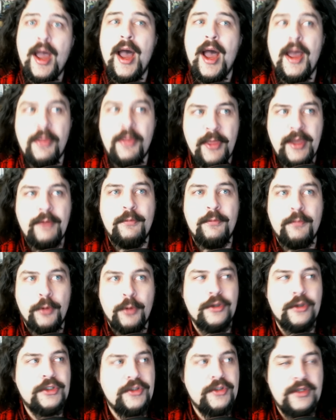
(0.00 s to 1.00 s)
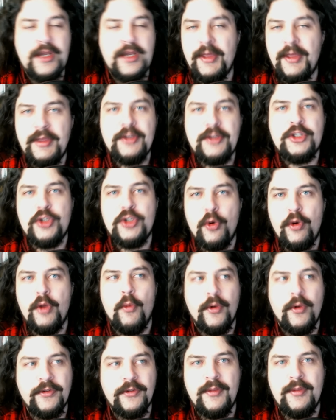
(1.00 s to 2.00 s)
think personally, I think Sony
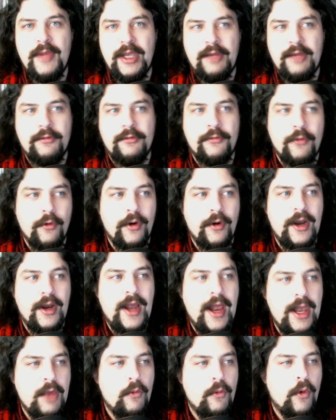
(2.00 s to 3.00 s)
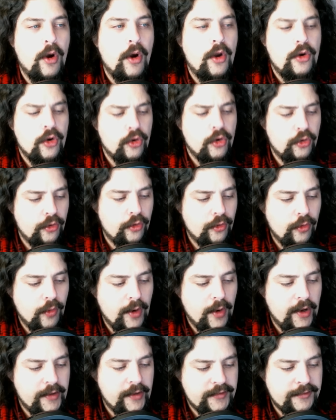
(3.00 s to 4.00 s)
wants to make it for anyone who
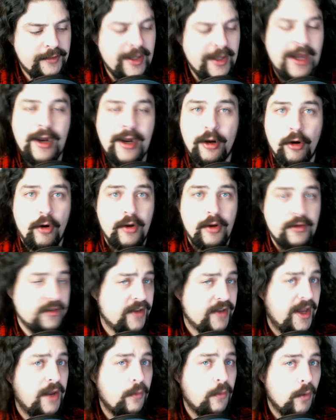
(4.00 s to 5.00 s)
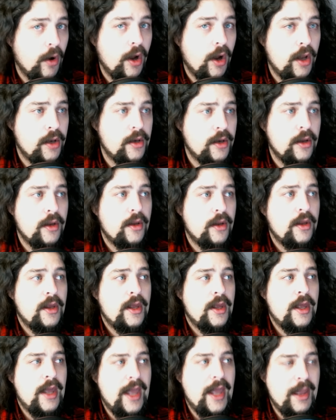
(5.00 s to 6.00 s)
was there on day one
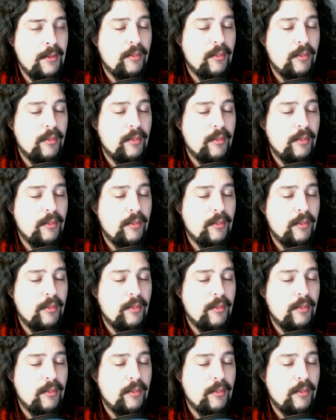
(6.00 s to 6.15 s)
and